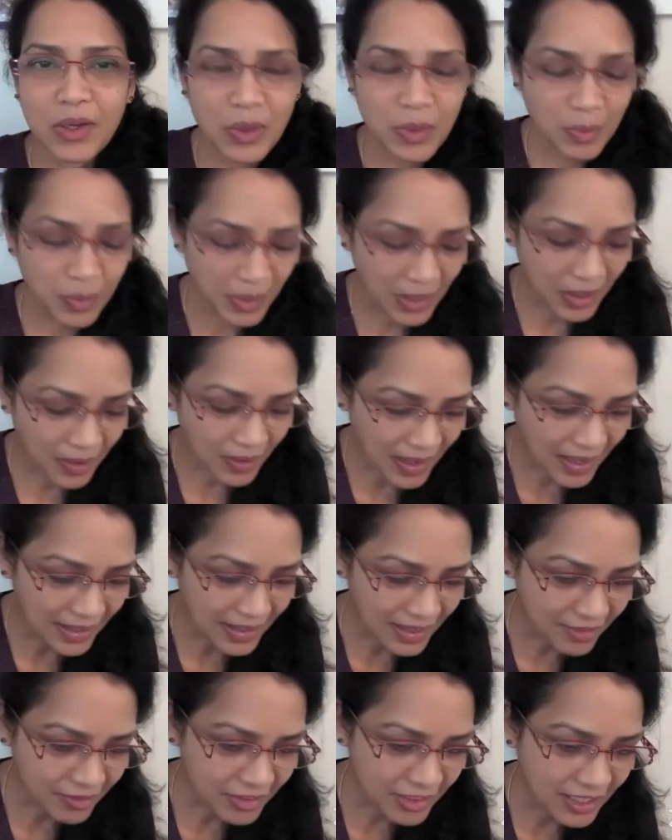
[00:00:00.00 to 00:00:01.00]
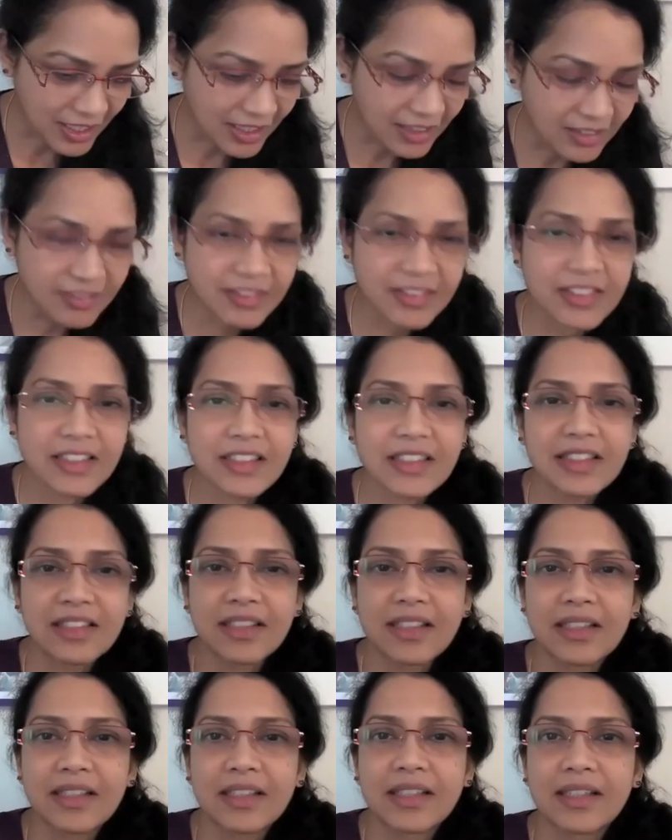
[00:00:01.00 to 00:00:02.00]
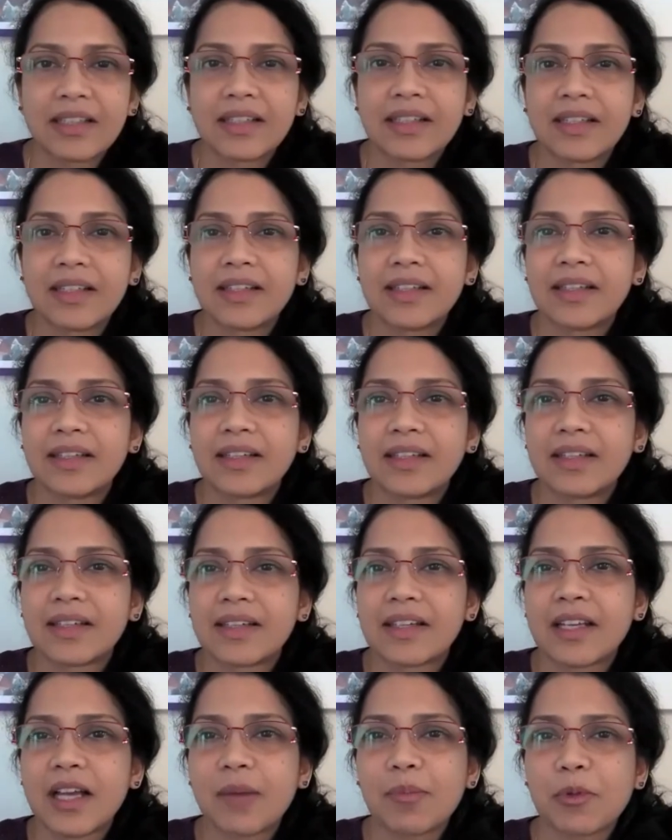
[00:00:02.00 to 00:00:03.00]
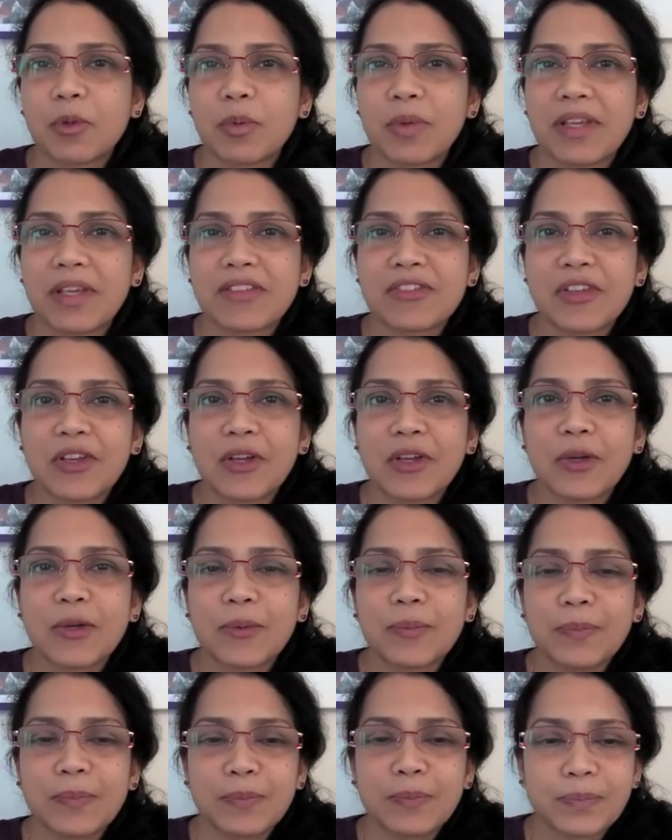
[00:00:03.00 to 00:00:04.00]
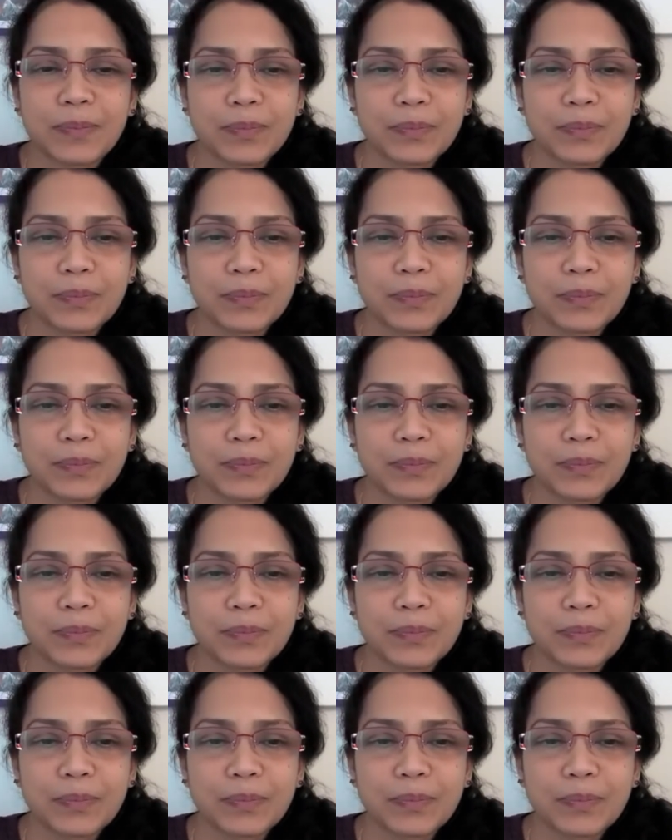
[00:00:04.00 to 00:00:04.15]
where I left off a couple weeks ago.